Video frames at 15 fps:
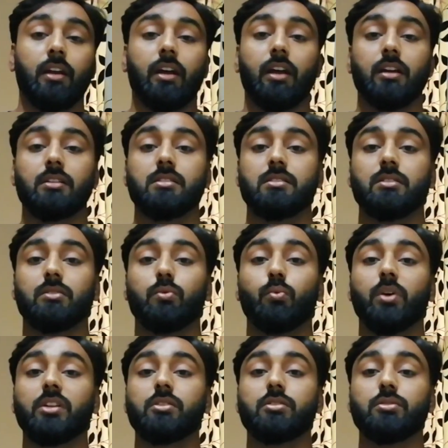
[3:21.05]
And
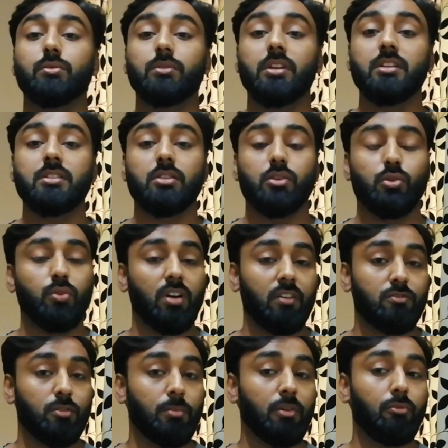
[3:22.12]
when you do this, you have
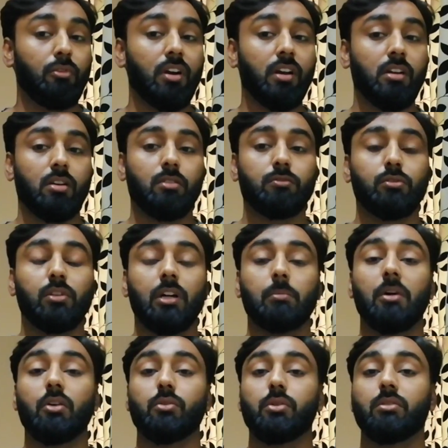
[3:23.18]
to be very careful
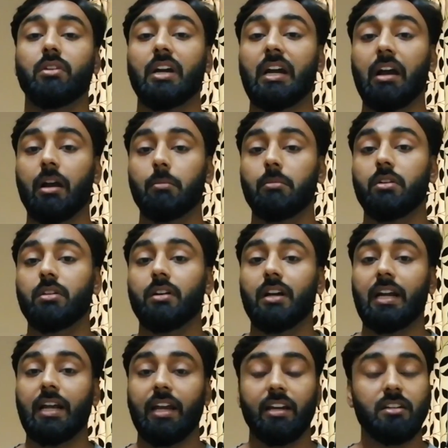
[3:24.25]
about your grammar
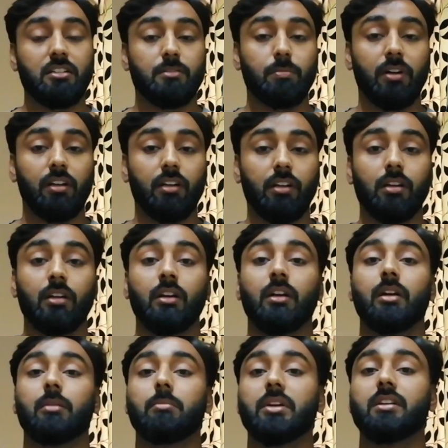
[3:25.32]
and spelling,
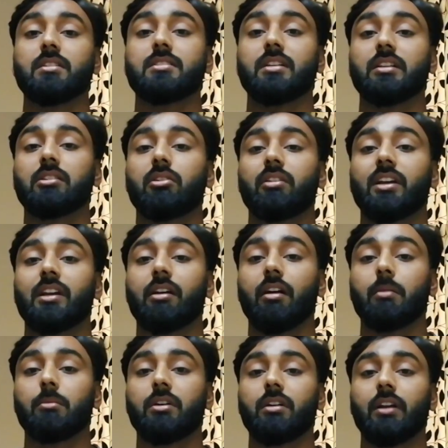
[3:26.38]
because incorrect
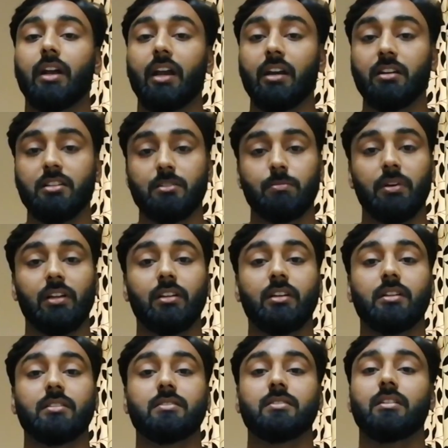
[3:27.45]
grammar and
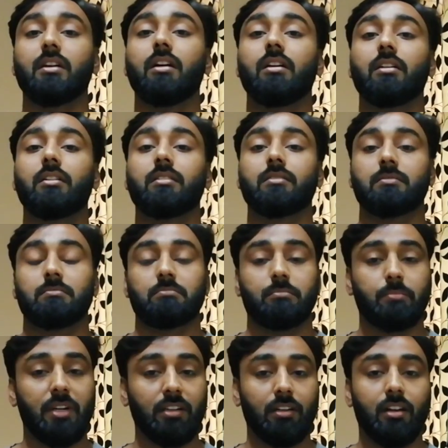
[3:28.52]
spellings are
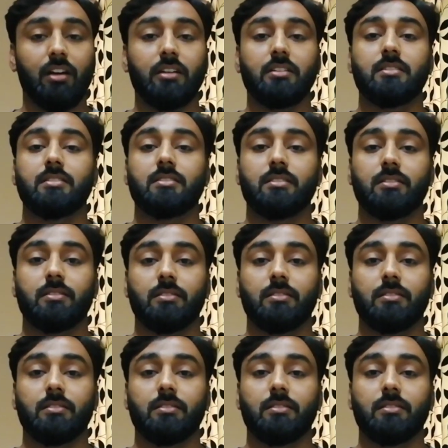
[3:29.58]
penalized.